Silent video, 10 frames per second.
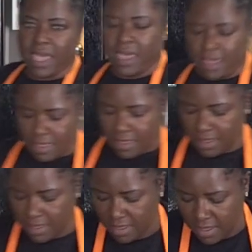got
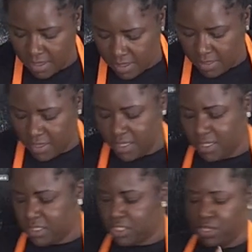
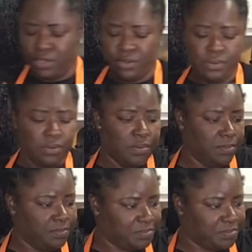these 2